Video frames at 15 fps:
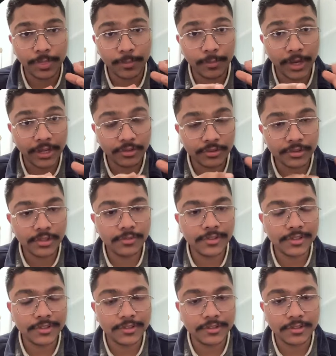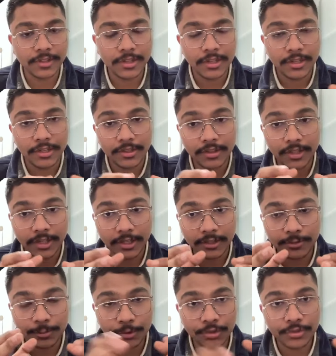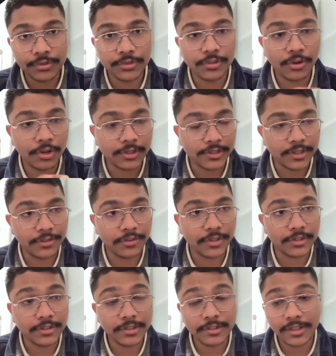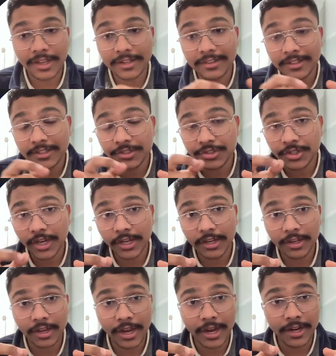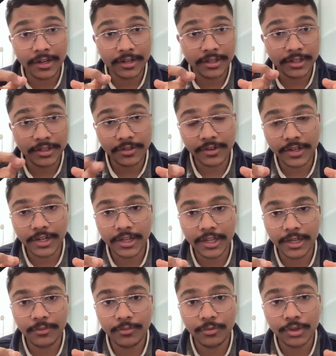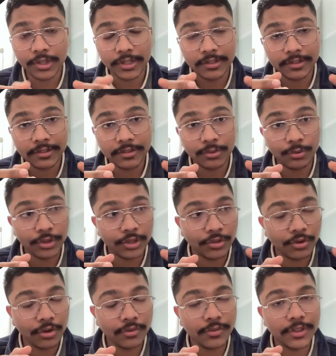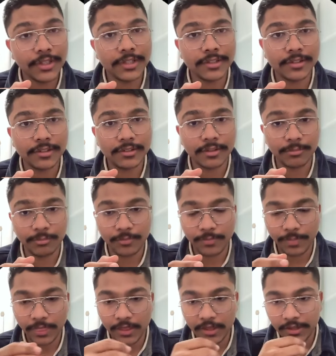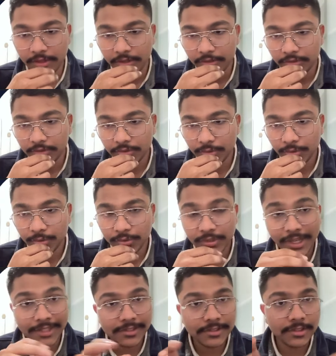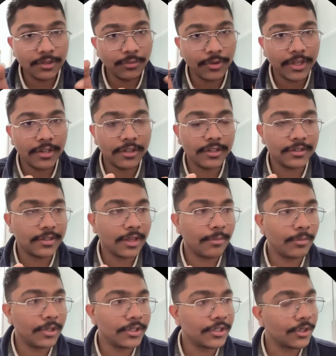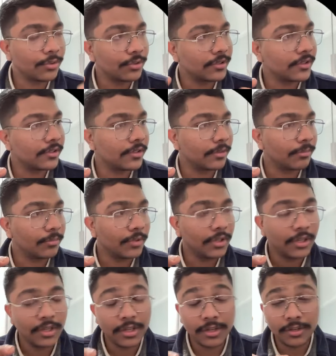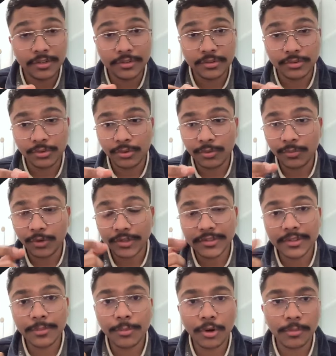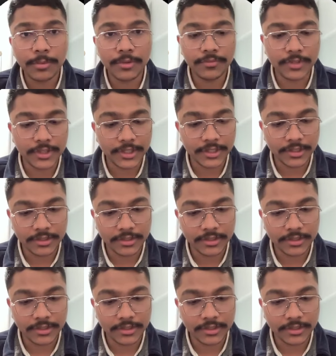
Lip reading: microservices. They export those logs and traces and they check and in real time what is going wrong with their system. So that's the well established ecosystem. So what's the problem with it?